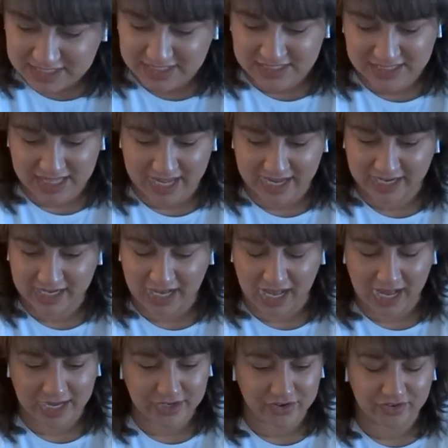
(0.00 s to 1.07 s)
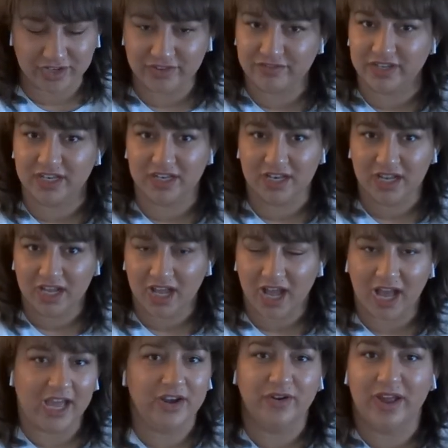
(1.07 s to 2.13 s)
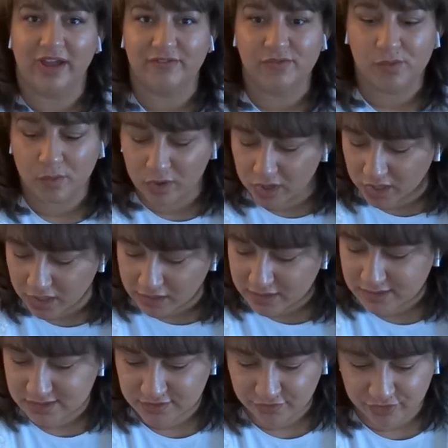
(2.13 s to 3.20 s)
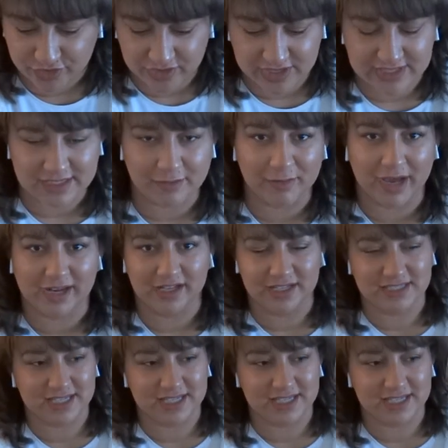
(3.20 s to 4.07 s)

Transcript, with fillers: is like, I don't even, I don't have words for this amount of